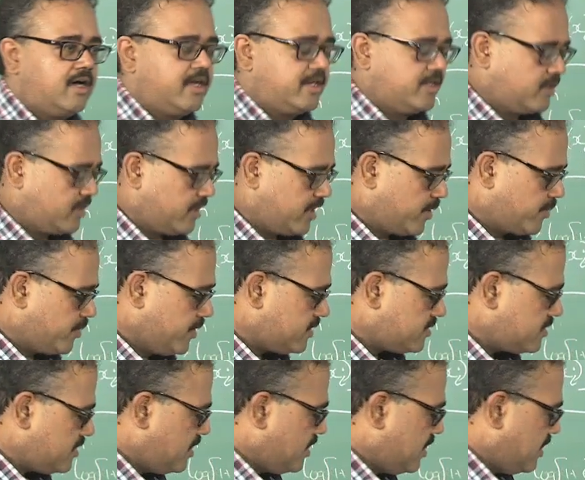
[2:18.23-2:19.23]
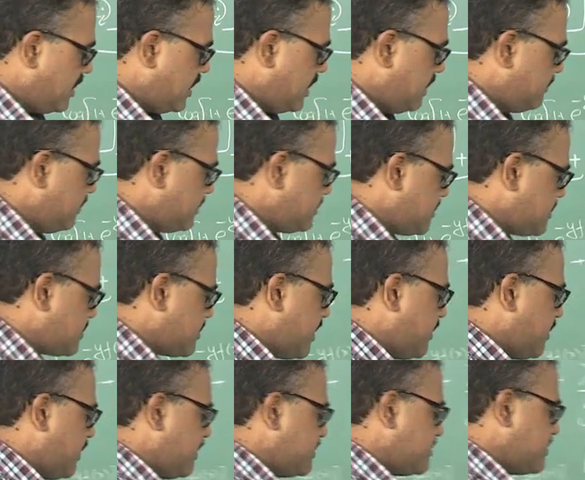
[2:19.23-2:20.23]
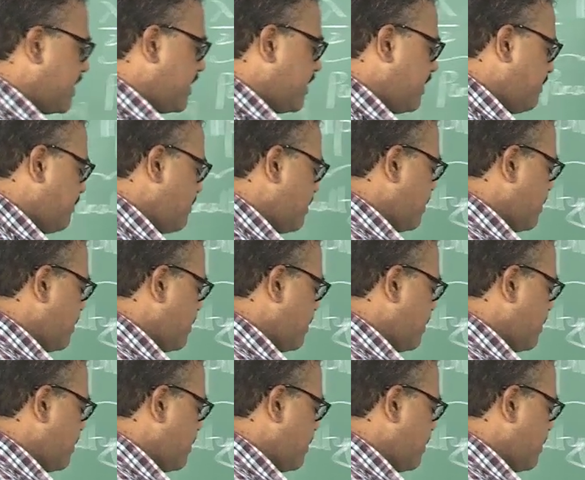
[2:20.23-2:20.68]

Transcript: neural networks. We will just try to understand it